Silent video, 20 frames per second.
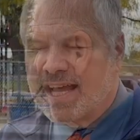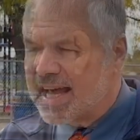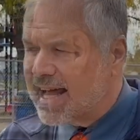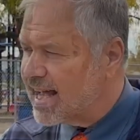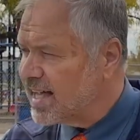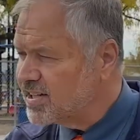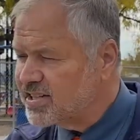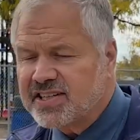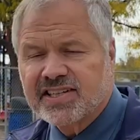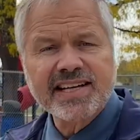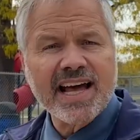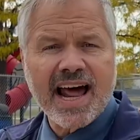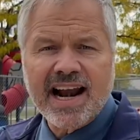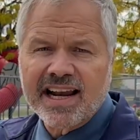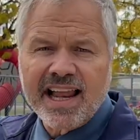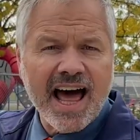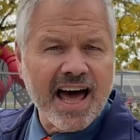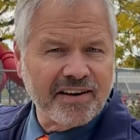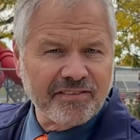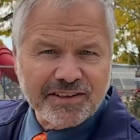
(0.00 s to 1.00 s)
And she's got a
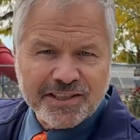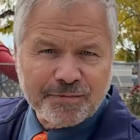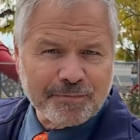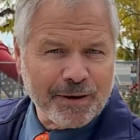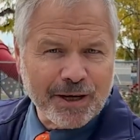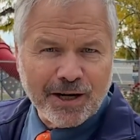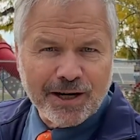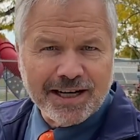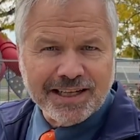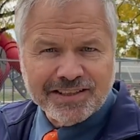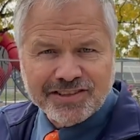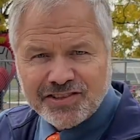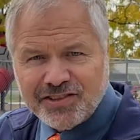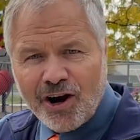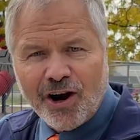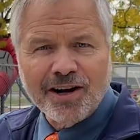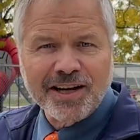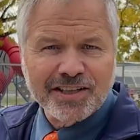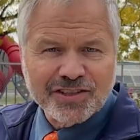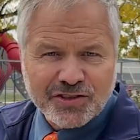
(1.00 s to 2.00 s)
lot of experience
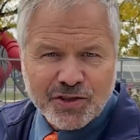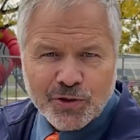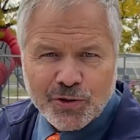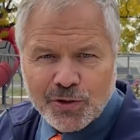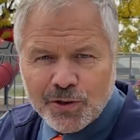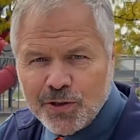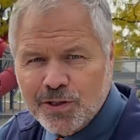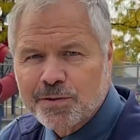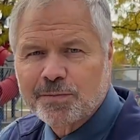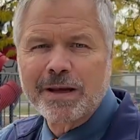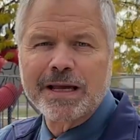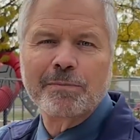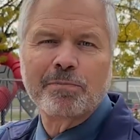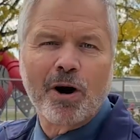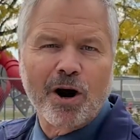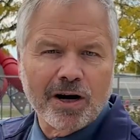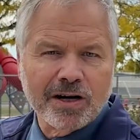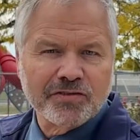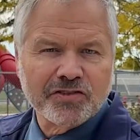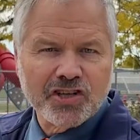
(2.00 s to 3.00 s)
starting schools, being
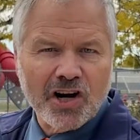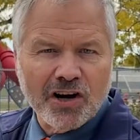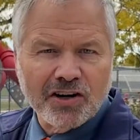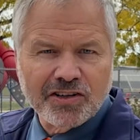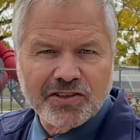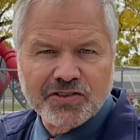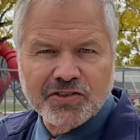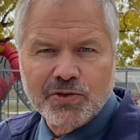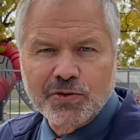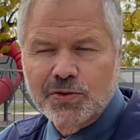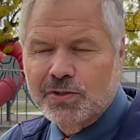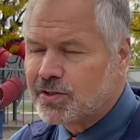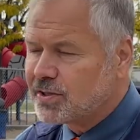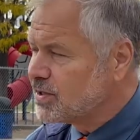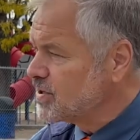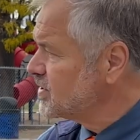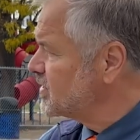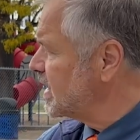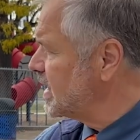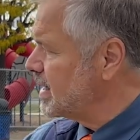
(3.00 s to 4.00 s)
part of charter
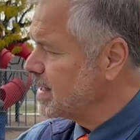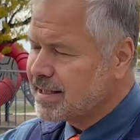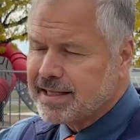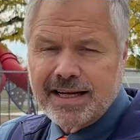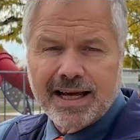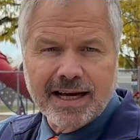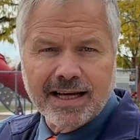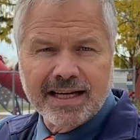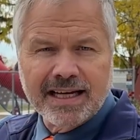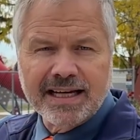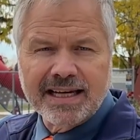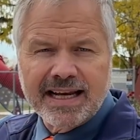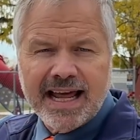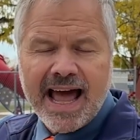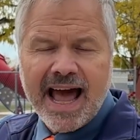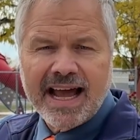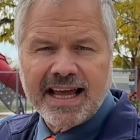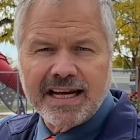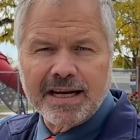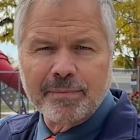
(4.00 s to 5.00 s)
schools, and in
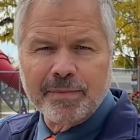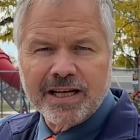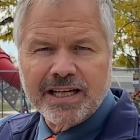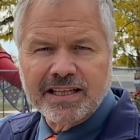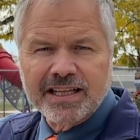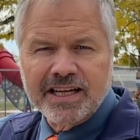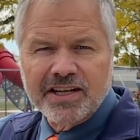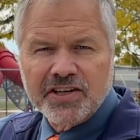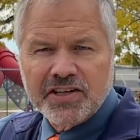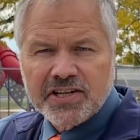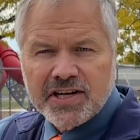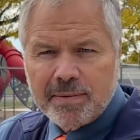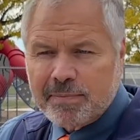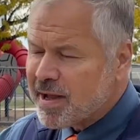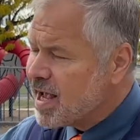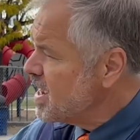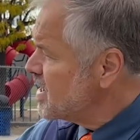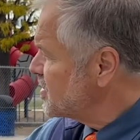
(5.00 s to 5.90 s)
academic leadership.